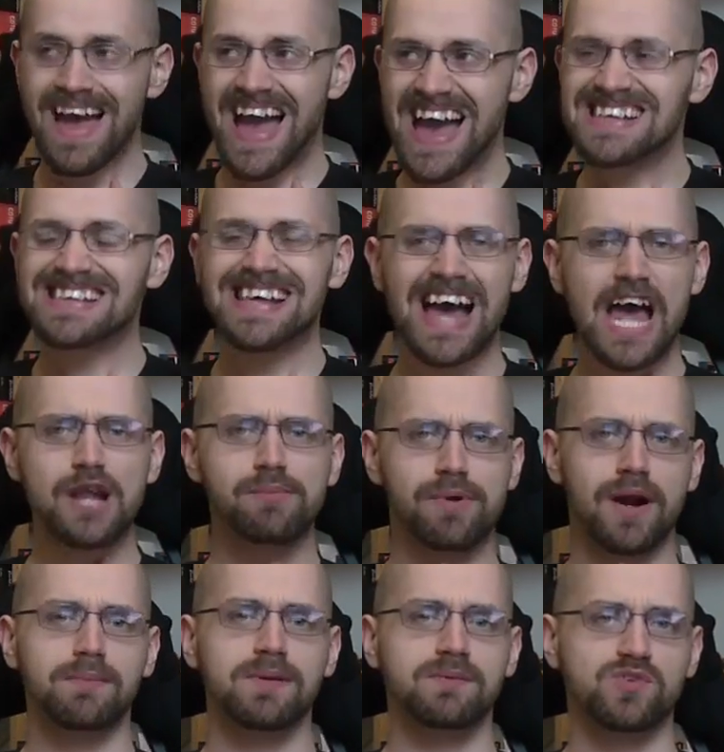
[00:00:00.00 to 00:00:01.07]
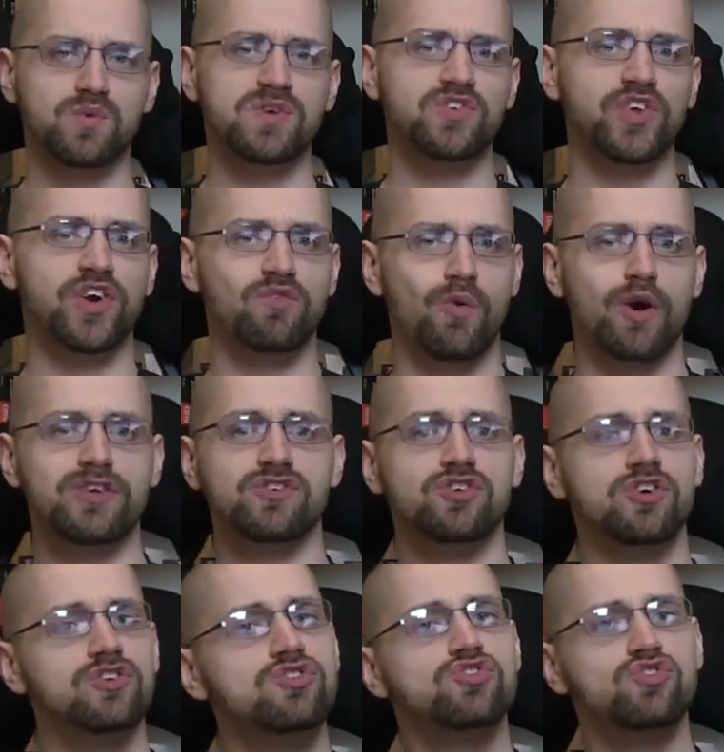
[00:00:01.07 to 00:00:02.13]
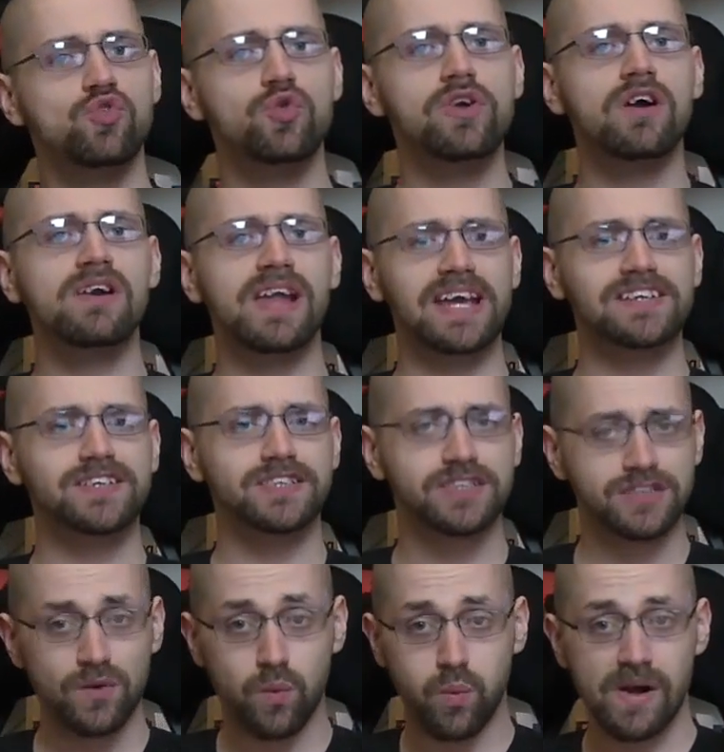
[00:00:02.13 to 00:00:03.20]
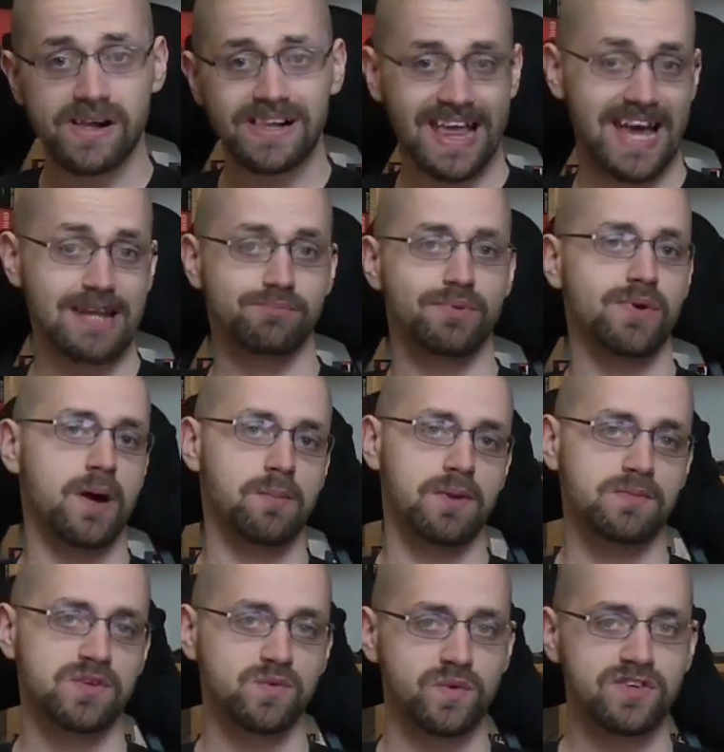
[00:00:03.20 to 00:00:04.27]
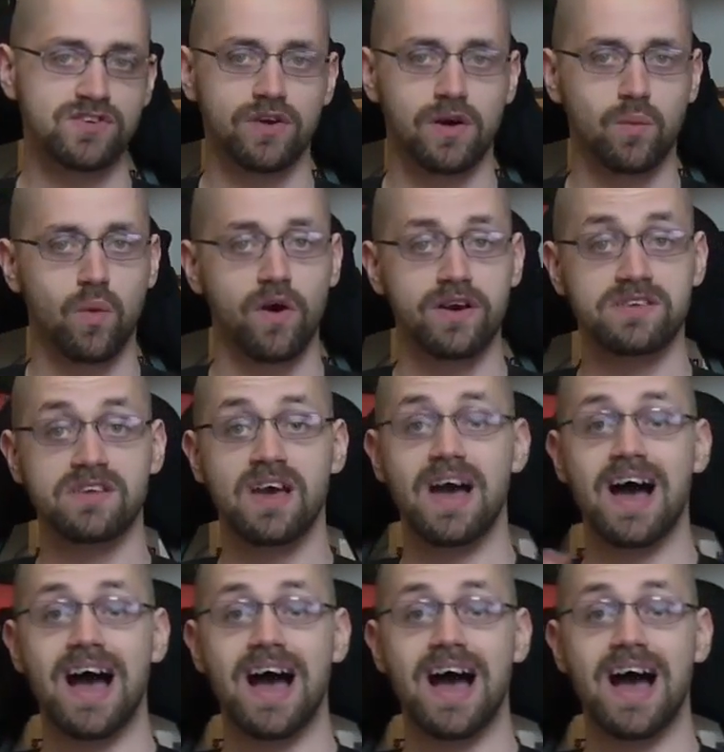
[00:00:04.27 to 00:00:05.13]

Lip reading: has had problems with their voice. Sooner or later you will get problems with your voice.